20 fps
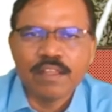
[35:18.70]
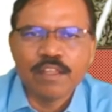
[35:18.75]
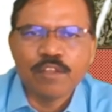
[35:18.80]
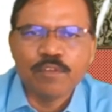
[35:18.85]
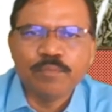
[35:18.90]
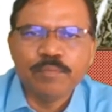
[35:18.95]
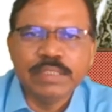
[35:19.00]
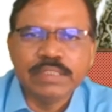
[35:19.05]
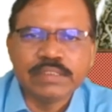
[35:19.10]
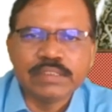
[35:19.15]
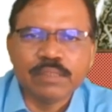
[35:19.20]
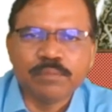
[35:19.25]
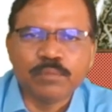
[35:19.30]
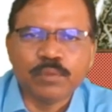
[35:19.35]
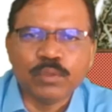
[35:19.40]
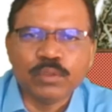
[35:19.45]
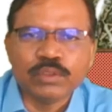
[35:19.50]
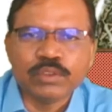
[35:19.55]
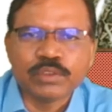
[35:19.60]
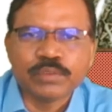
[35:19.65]
Means
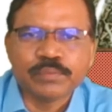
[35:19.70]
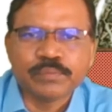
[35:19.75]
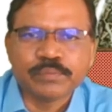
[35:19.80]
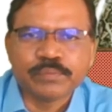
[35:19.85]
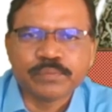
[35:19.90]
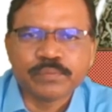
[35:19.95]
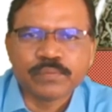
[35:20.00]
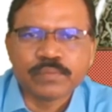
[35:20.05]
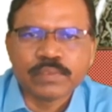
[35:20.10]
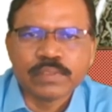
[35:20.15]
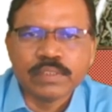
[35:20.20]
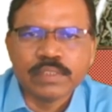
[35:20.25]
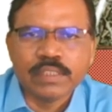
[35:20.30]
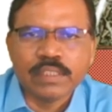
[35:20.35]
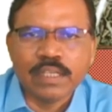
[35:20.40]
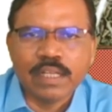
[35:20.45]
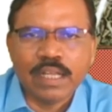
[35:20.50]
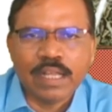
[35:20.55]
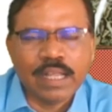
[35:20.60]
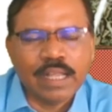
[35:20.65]
suppose
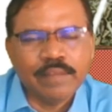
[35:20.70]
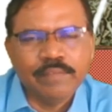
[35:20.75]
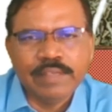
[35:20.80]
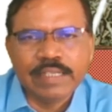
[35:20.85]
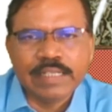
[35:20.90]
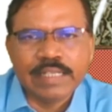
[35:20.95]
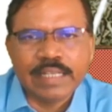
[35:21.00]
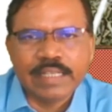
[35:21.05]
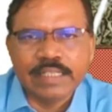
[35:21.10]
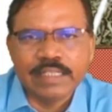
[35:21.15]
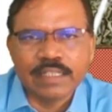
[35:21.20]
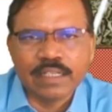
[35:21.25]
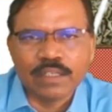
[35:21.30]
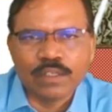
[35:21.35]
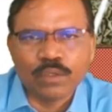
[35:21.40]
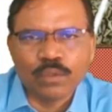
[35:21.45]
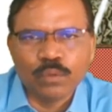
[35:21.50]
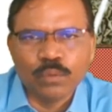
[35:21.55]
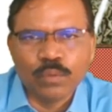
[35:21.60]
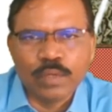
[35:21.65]
I will take
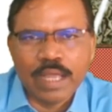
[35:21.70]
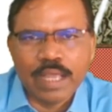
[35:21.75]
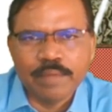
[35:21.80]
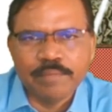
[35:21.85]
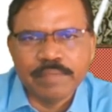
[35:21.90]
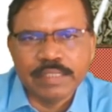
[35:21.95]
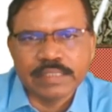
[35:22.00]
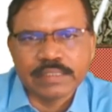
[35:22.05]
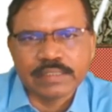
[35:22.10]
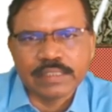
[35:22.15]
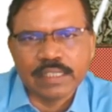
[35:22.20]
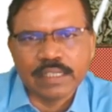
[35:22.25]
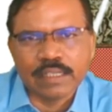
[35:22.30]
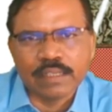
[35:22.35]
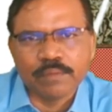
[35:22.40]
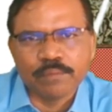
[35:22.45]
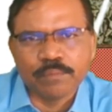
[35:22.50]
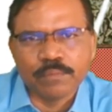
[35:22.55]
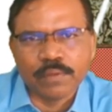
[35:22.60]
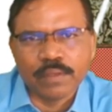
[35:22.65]
here two-dimensional
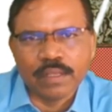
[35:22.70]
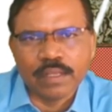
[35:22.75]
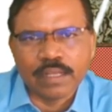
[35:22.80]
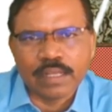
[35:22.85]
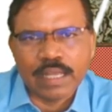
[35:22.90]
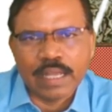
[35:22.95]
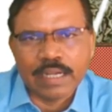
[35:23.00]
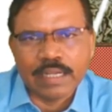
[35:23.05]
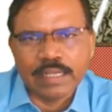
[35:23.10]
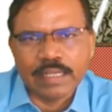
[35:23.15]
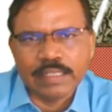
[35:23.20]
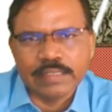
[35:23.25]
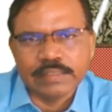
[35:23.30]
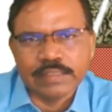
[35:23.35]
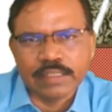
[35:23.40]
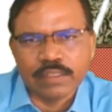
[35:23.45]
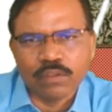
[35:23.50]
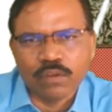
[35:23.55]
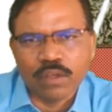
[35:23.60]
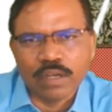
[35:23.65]

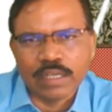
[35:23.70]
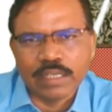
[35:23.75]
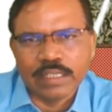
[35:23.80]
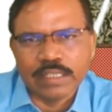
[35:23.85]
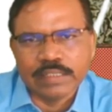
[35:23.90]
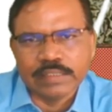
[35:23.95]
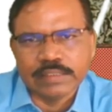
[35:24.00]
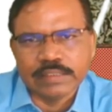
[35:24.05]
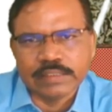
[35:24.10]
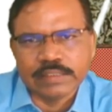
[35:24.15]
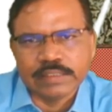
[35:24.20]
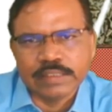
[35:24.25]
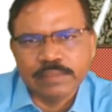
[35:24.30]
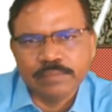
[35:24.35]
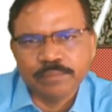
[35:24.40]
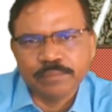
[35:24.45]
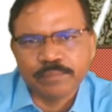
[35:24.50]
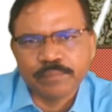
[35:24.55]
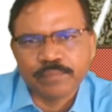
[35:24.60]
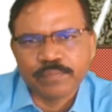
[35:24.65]
Cartesian coordinate
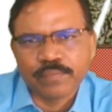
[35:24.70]
system.